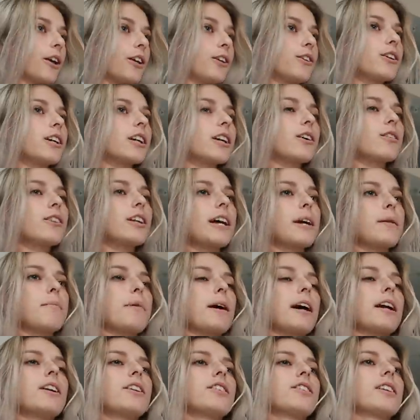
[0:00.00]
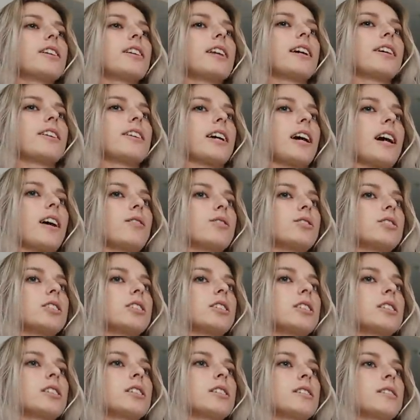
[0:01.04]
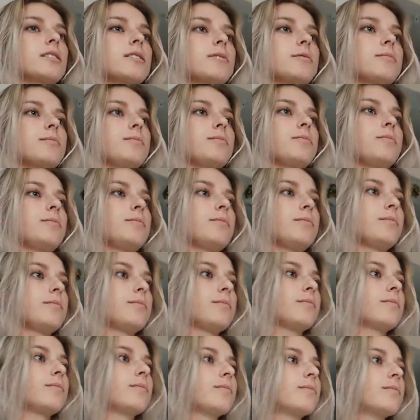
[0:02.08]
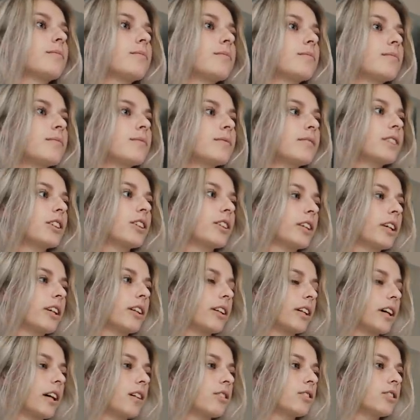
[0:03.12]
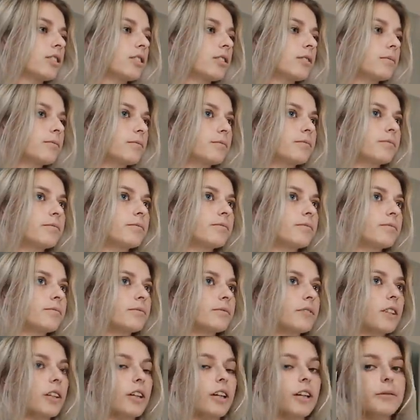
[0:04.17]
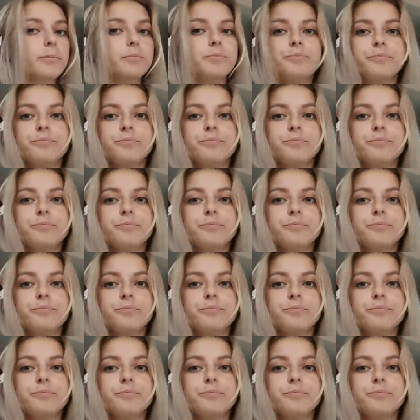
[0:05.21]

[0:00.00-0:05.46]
are you gonna go lay in bed or are you gonna lay on the couch? I'm not laying in bed. You're gonna lay on the couch? Okay.